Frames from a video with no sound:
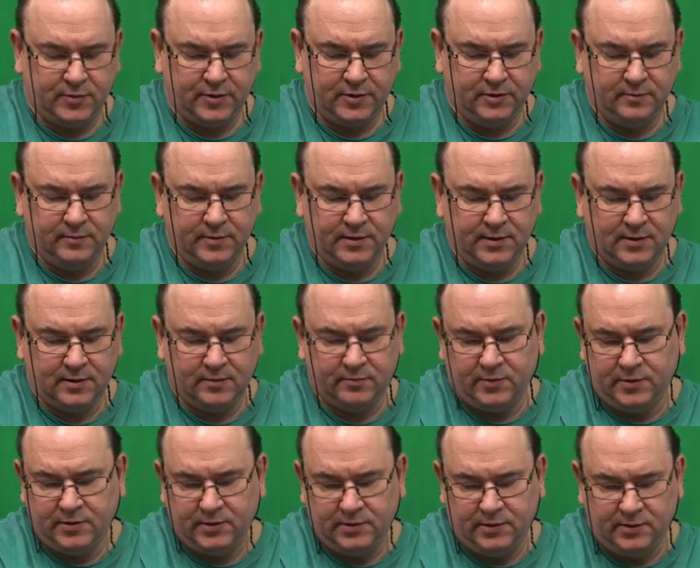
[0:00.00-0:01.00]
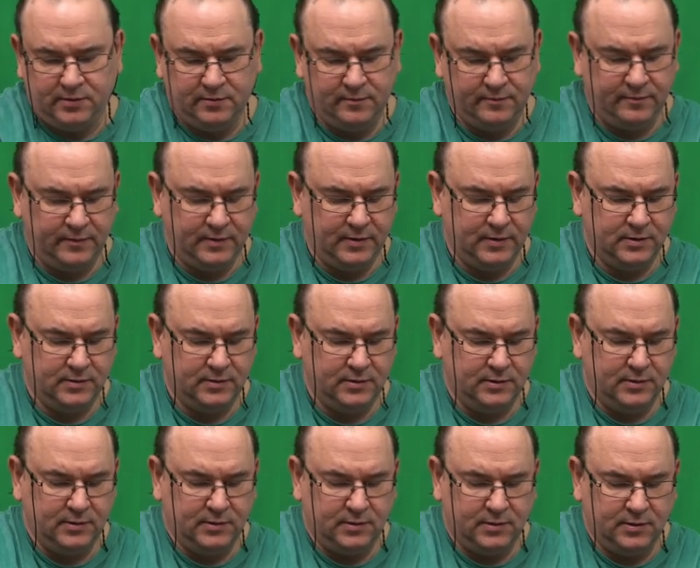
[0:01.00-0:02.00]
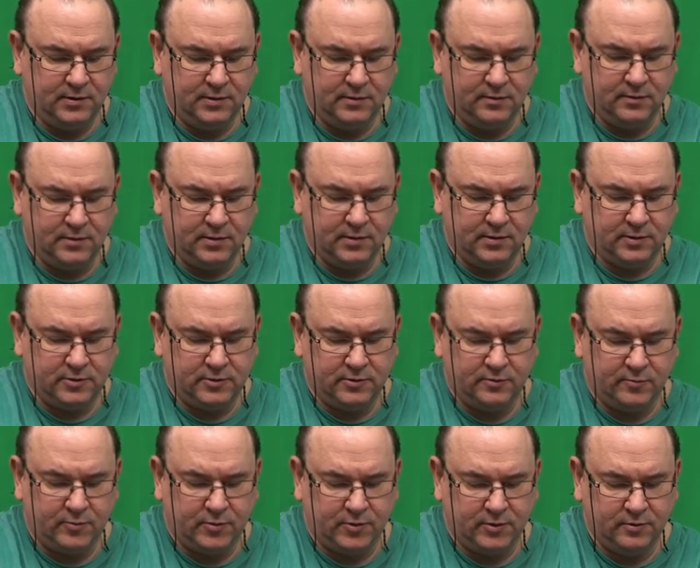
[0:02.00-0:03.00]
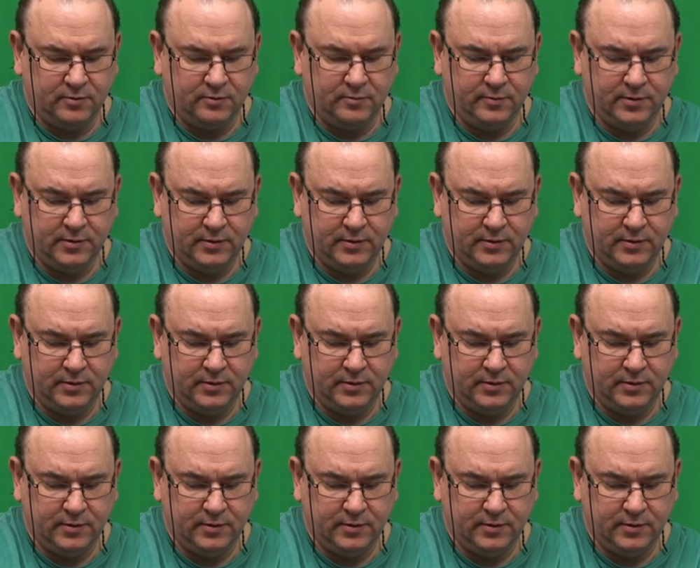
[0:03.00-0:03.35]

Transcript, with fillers: probe adapters and the actual probe